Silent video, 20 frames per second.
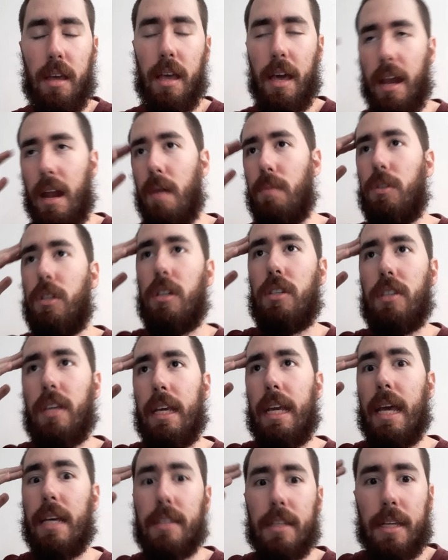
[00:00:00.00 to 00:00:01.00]
And I'm just
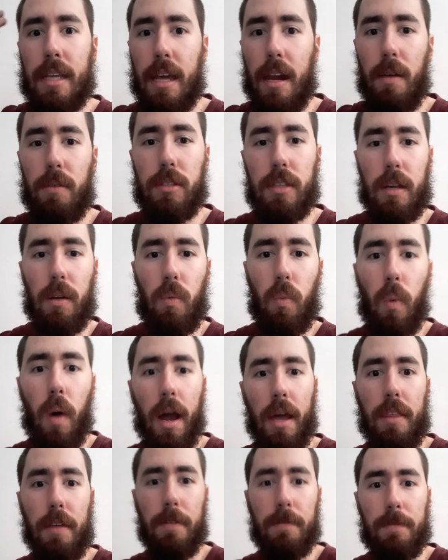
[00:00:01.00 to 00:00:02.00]
like, as a kid, I was like,
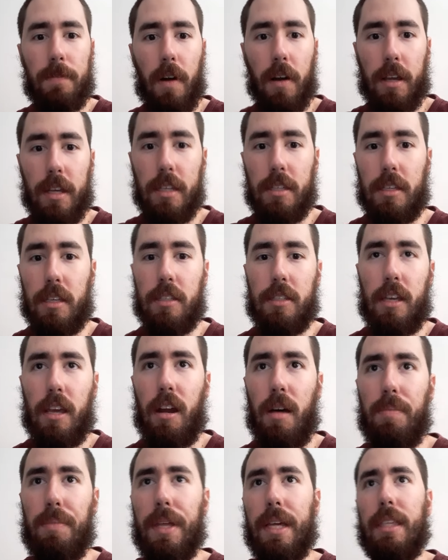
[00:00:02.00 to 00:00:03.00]
why the fuck is it set
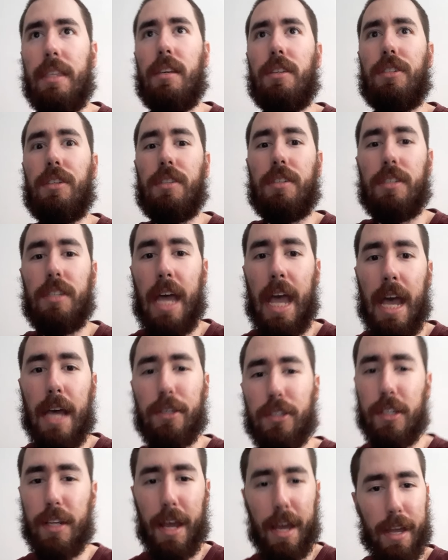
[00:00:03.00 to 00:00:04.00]
up like this? This is
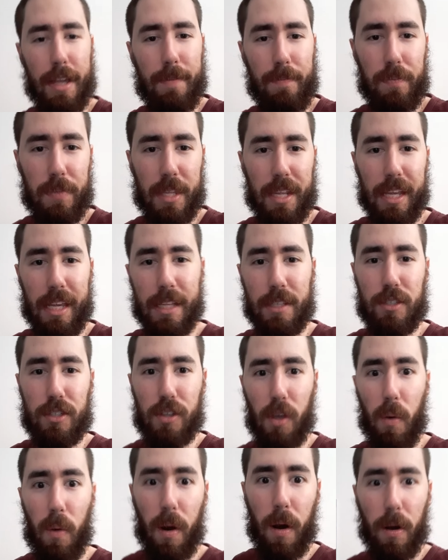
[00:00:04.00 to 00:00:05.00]
asinine. Like, it's
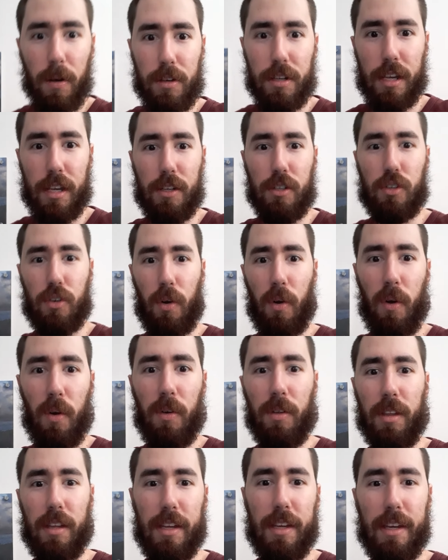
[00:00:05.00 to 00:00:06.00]
so hard to
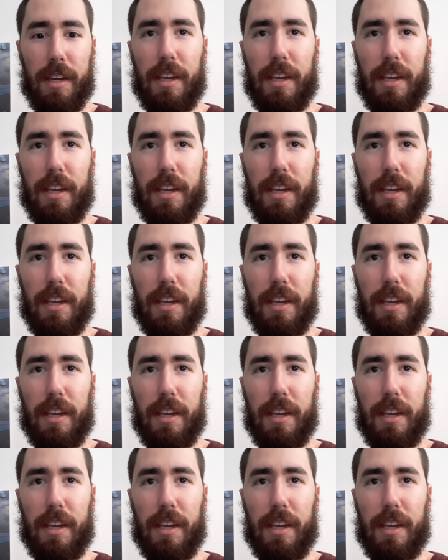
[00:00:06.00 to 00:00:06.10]
control.